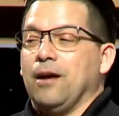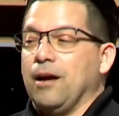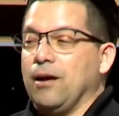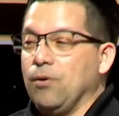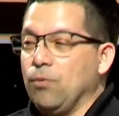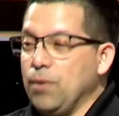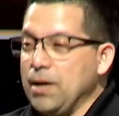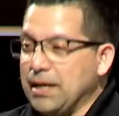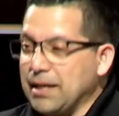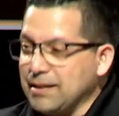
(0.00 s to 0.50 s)

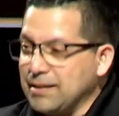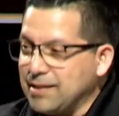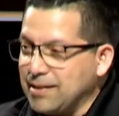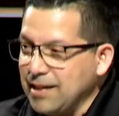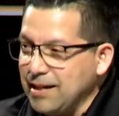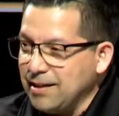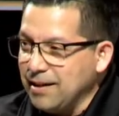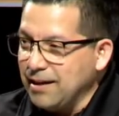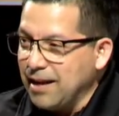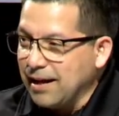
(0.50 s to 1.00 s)
We can see
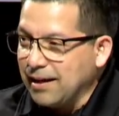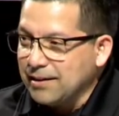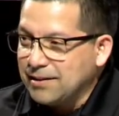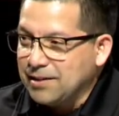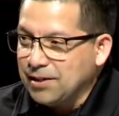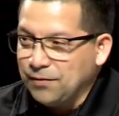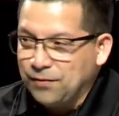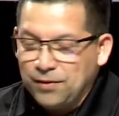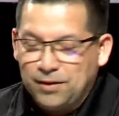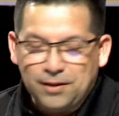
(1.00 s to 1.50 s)
the
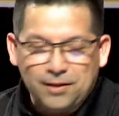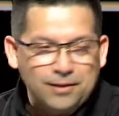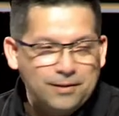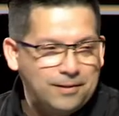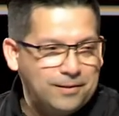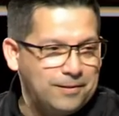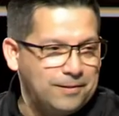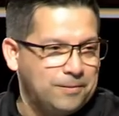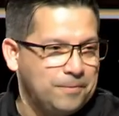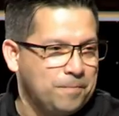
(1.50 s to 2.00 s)
negativity.
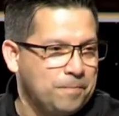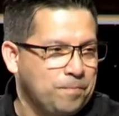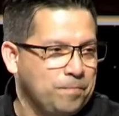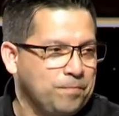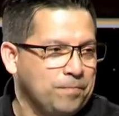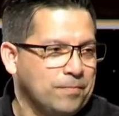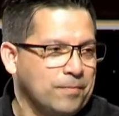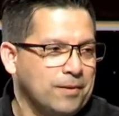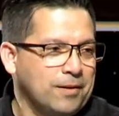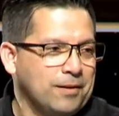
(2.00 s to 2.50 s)

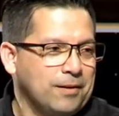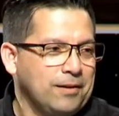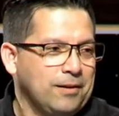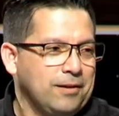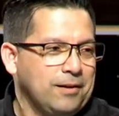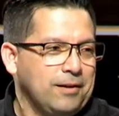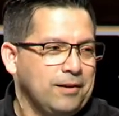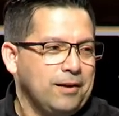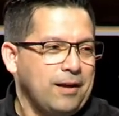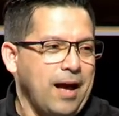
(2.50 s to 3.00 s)

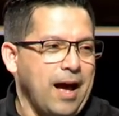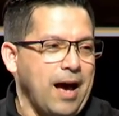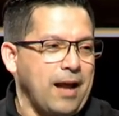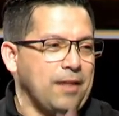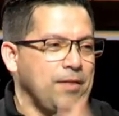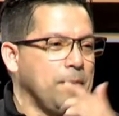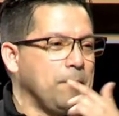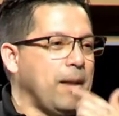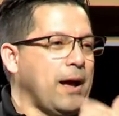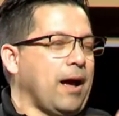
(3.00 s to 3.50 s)
Out of
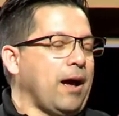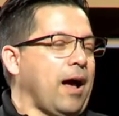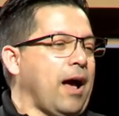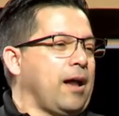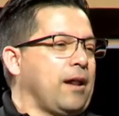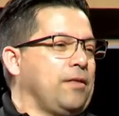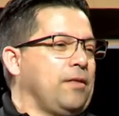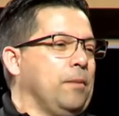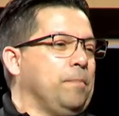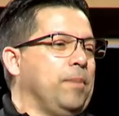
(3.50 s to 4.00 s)
the, mouth, out
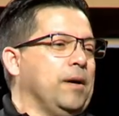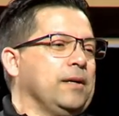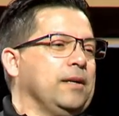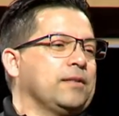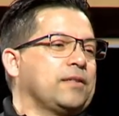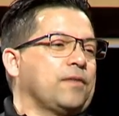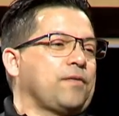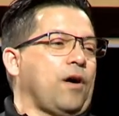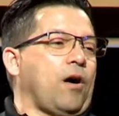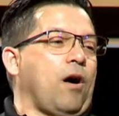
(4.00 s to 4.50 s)
of the abundance
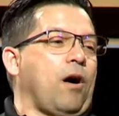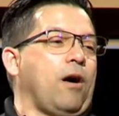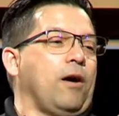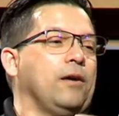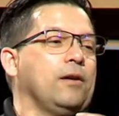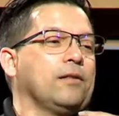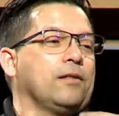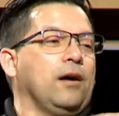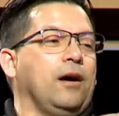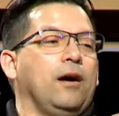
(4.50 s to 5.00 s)
of the heart,
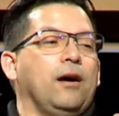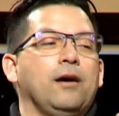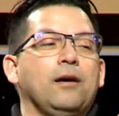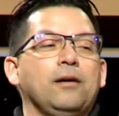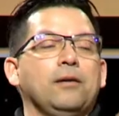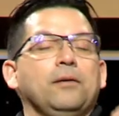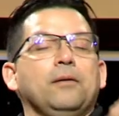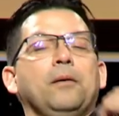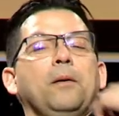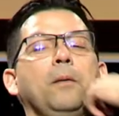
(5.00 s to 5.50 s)
the
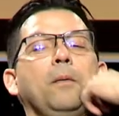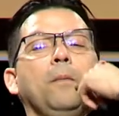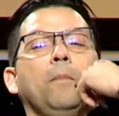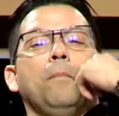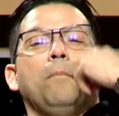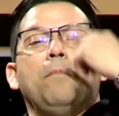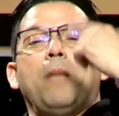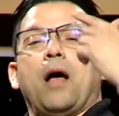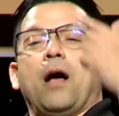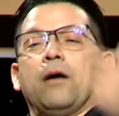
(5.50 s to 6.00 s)

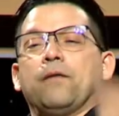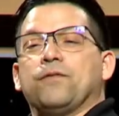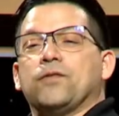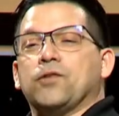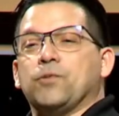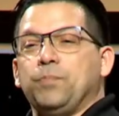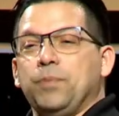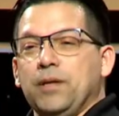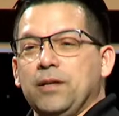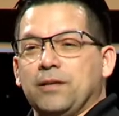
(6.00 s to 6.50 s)
mouth
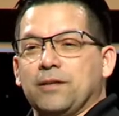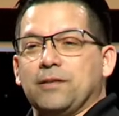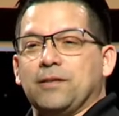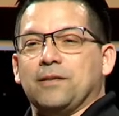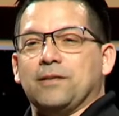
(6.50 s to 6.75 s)
speaks.